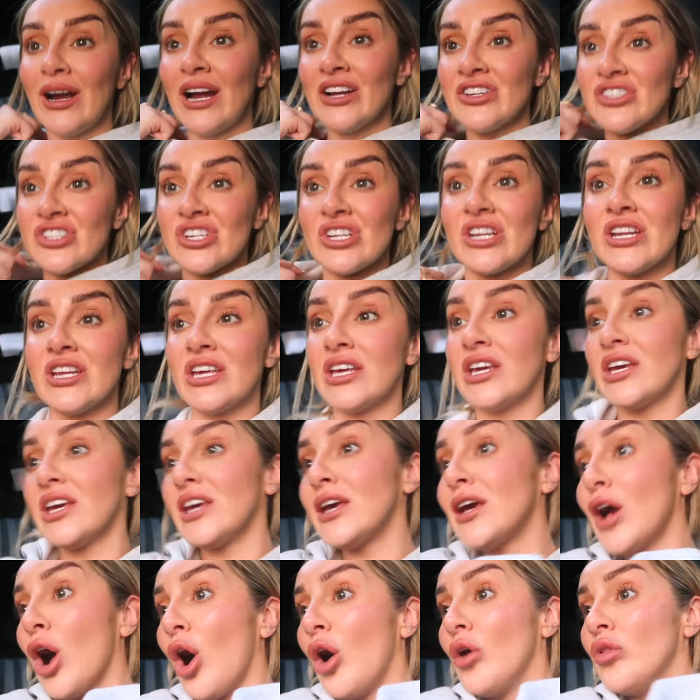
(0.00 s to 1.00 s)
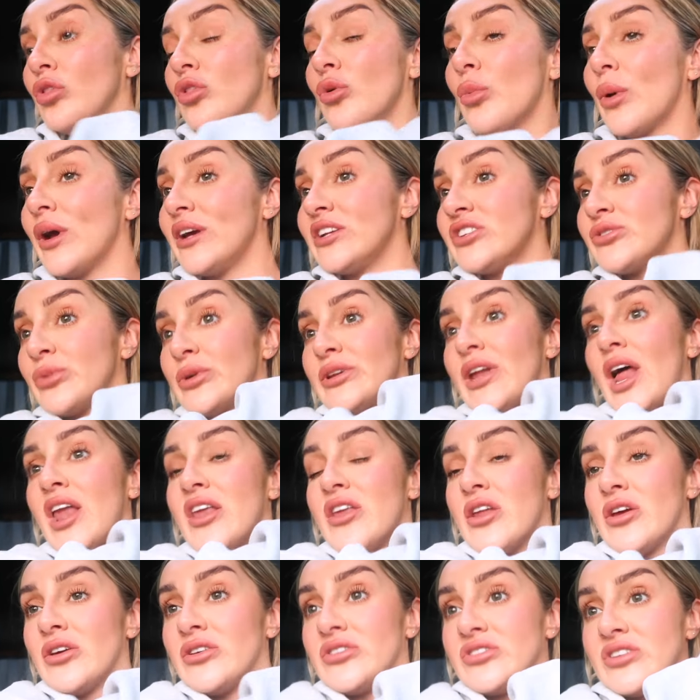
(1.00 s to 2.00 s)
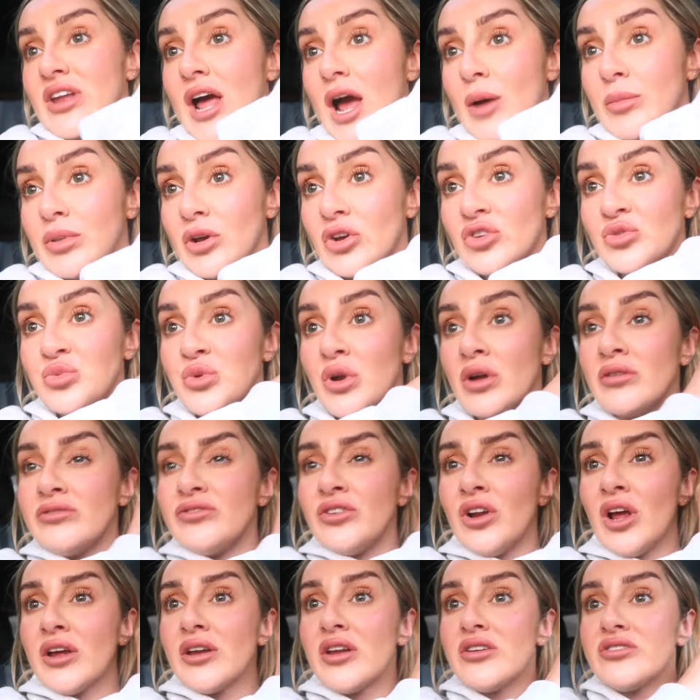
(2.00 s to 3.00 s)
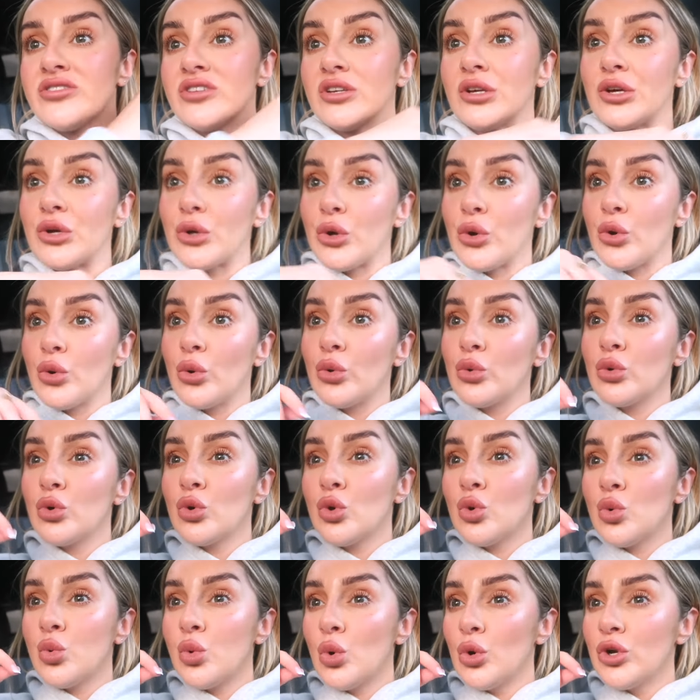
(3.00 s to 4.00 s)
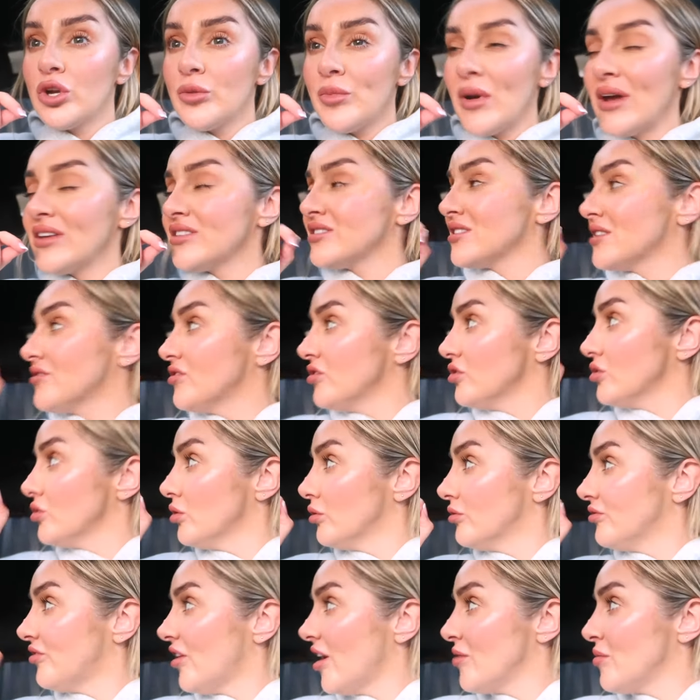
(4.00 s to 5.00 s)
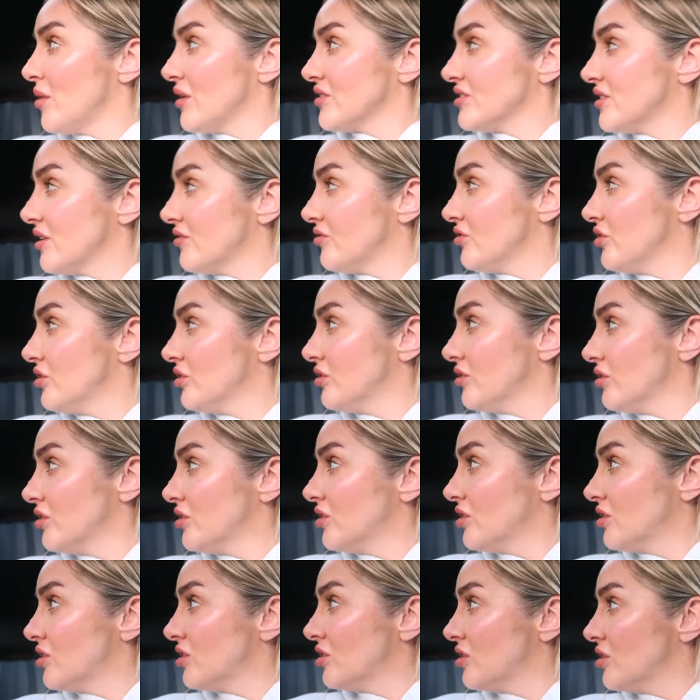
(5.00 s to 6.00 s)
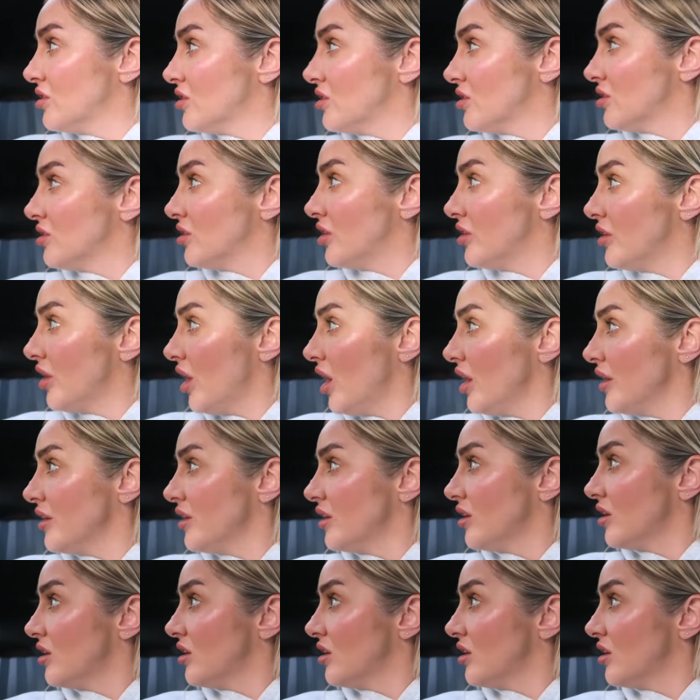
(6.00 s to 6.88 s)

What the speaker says: actually on the way to Nando's now because we're not flying until 5 past 7 at night.